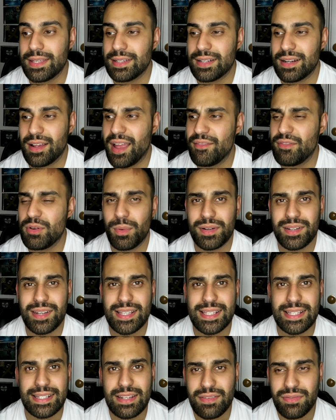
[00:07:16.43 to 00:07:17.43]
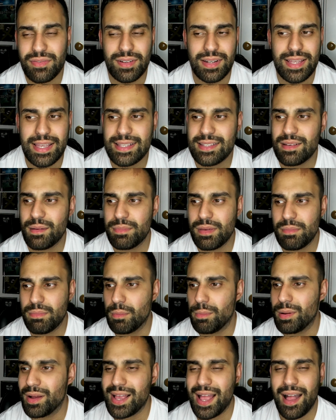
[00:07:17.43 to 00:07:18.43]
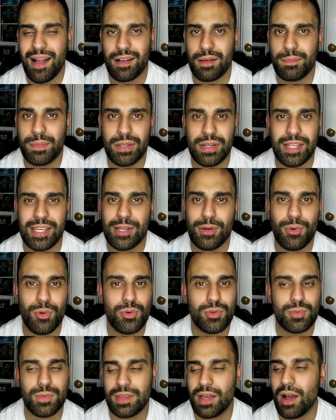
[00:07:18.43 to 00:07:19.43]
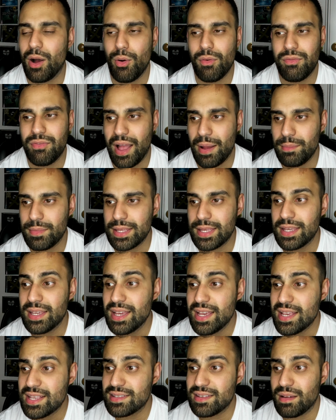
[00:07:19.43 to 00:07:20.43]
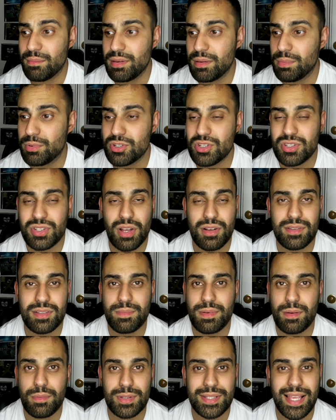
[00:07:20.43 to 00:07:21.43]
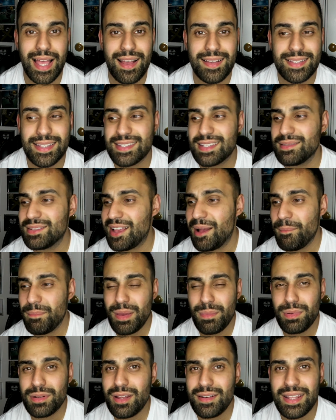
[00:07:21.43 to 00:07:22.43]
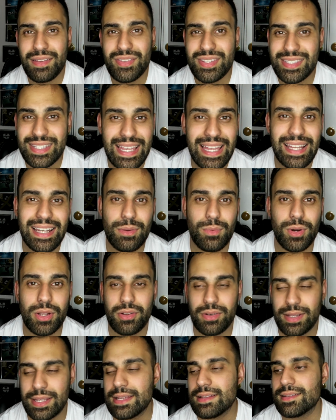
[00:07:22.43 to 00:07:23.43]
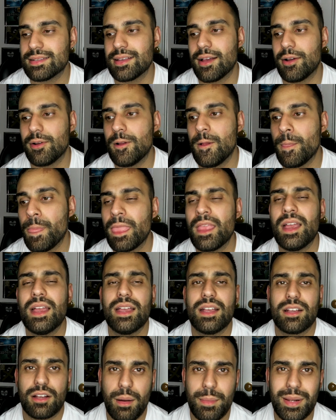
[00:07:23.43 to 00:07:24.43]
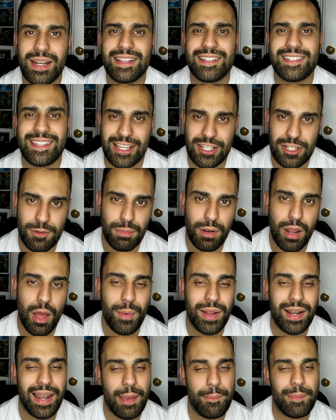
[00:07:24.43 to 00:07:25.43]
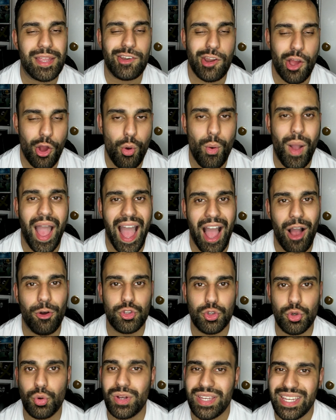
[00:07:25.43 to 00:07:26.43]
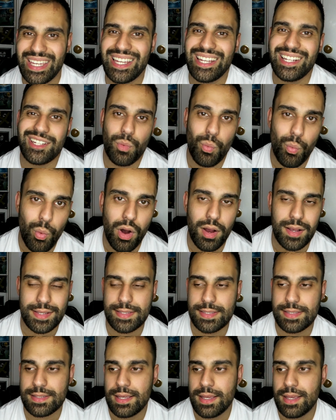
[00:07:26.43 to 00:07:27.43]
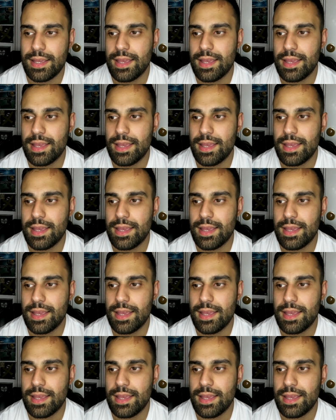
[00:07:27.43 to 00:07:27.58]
You know, everyone does it differently. Some people book out community halls with the whole family. Some people just go to people's houses. And some people don't even see anyone on Eid. So comment in the section below and let me know how your Eid was.